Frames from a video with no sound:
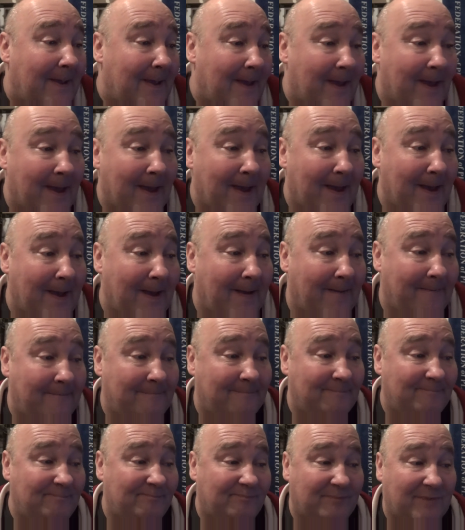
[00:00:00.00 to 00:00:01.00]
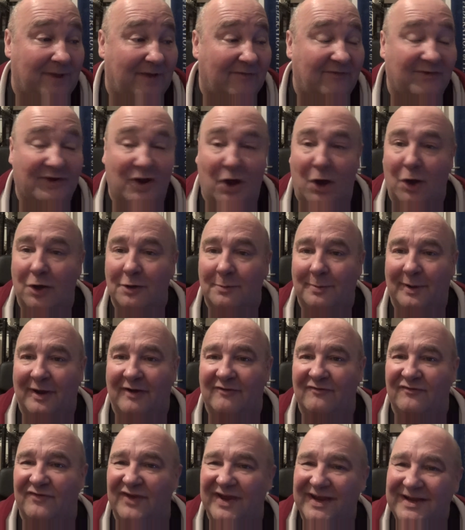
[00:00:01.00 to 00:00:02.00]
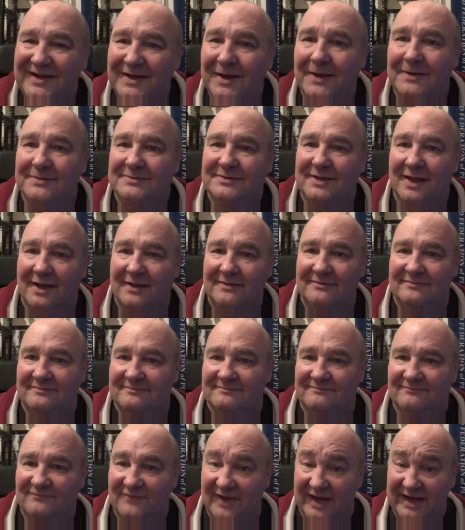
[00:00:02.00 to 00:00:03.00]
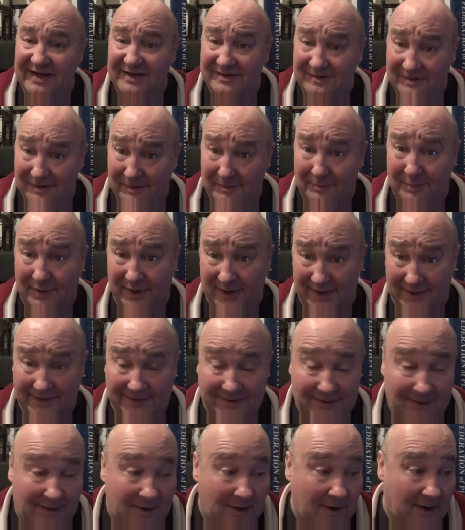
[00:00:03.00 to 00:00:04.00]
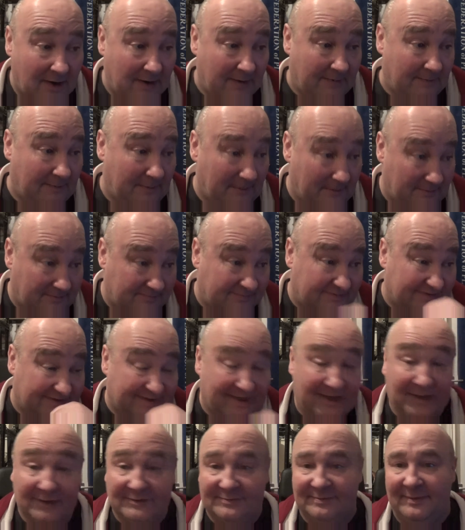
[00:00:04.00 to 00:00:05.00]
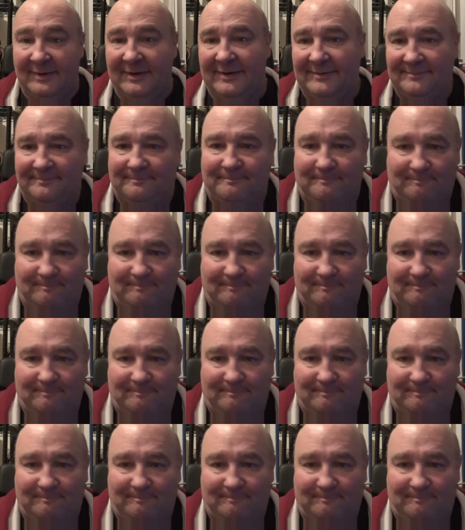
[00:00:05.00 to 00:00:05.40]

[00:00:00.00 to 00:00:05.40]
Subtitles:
I forgot all about Vena, and Vena appeared. Excuse me.